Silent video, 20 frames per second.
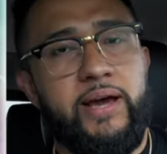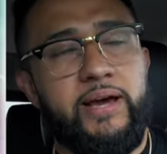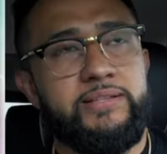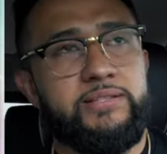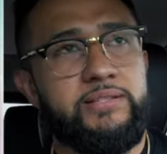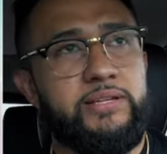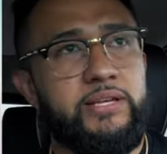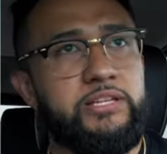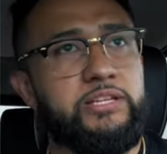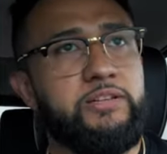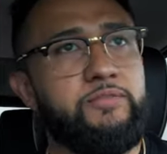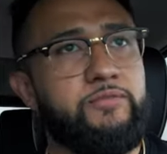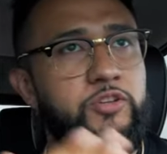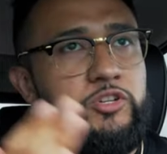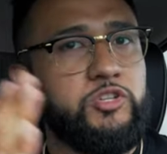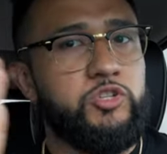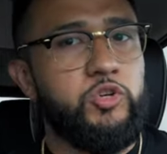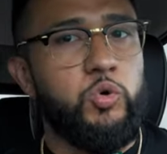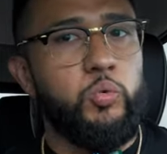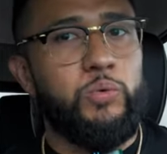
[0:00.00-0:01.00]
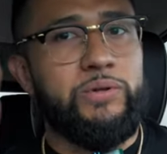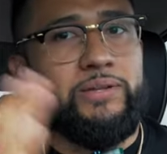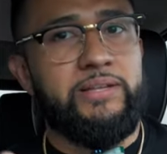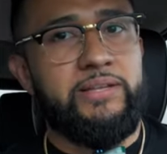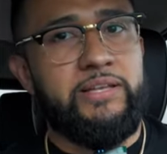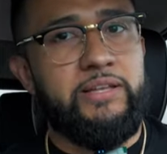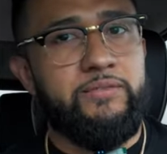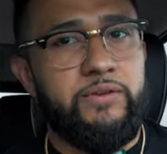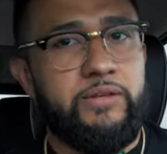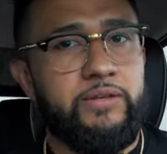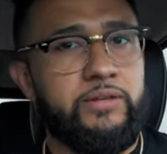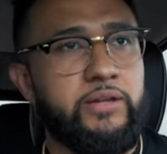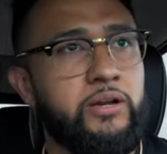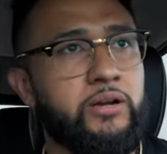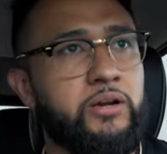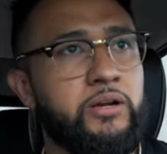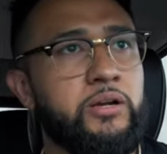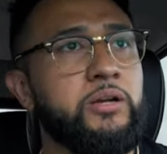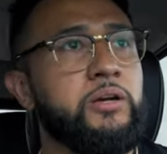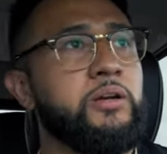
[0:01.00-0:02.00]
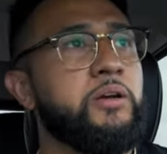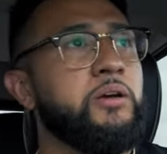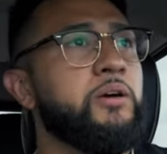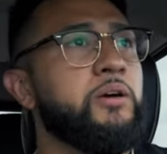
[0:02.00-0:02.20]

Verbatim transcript: as an individual when living there.